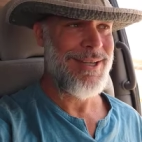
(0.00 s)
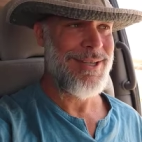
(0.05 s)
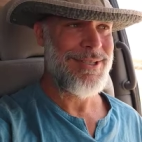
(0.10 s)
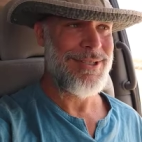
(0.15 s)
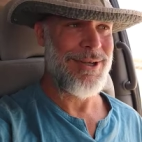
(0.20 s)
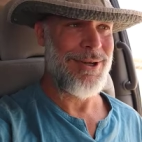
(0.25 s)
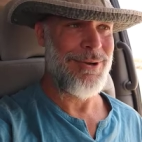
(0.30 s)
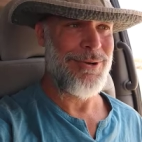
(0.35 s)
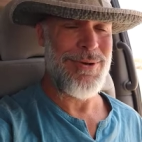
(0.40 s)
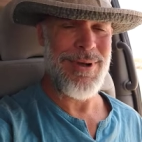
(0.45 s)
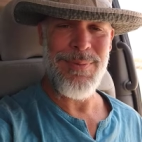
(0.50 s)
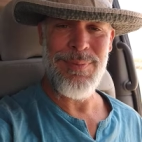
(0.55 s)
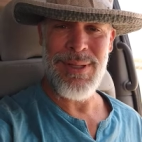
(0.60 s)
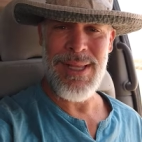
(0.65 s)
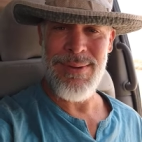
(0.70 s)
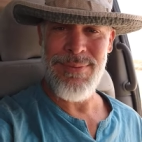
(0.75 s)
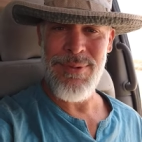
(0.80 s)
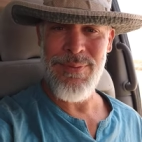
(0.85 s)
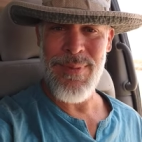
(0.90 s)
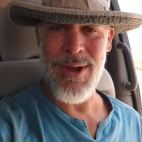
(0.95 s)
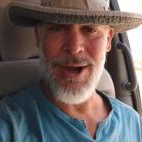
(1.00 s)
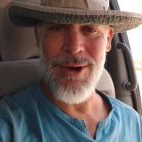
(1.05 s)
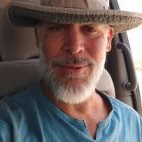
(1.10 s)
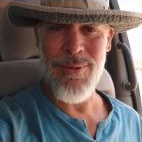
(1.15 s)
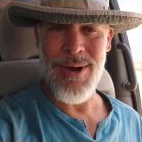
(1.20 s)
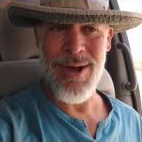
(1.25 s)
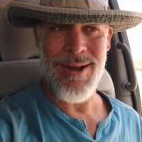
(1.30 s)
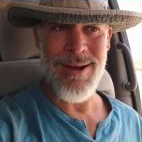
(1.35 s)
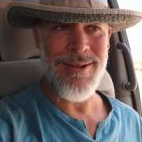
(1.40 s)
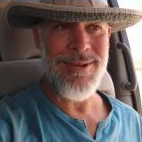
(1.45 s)
So quit blaming
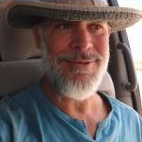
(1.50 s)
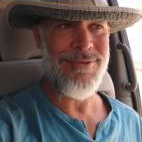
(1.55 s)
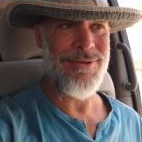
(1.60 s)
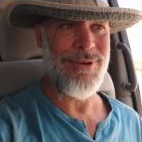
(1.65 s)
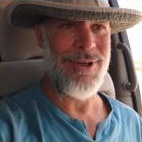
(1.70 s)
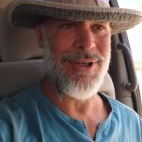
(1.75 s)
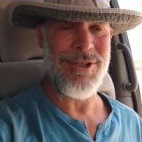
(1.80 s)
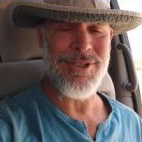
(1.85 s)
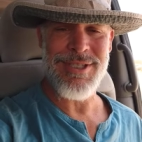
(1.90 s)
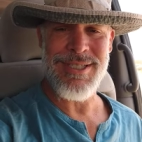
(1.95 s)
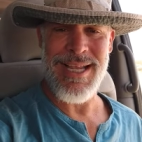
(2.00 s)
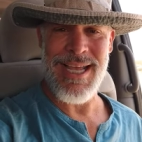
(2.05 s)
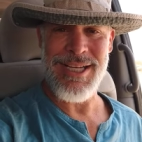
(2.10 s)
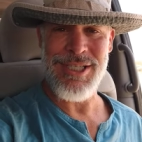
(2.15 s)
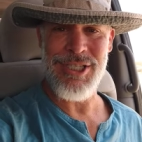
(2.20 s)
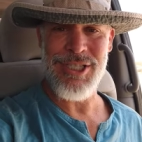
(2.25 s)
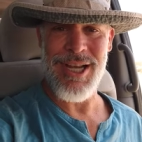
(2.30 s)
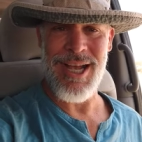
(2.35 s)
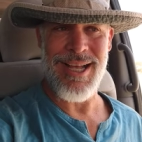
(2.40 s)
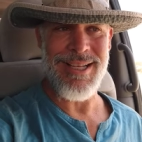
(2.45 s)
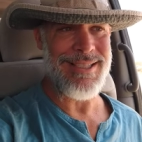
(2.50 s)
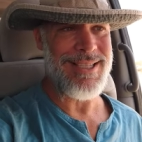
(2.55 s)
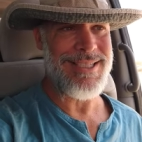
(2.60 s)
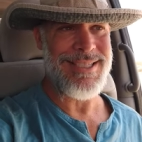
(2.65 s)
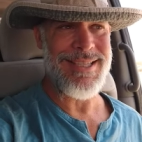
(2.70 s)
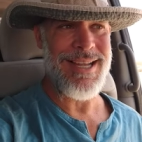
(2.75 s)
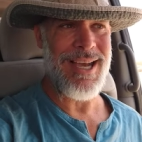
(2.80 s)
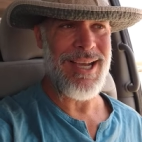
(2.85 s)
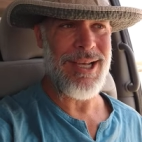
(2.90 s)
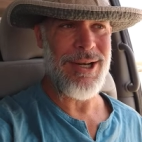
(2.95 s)
marijuana for your snake shots.
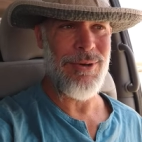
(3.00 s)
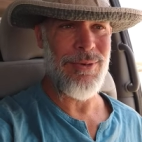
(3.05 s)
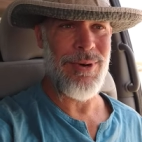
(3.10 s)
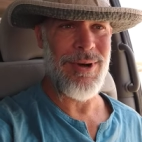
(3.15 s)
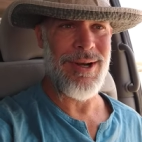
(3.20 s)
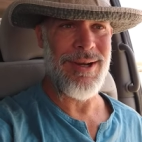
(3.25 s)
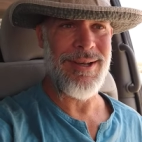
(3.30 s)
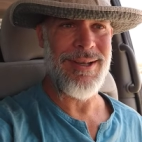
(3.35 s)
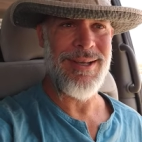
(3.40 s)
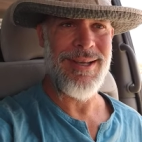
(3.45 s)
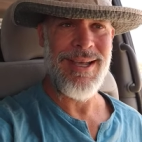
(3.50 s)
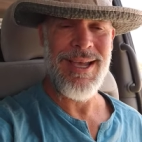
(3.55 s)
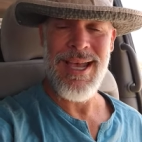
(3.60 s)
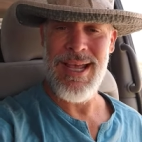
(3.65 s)
It's not going to work.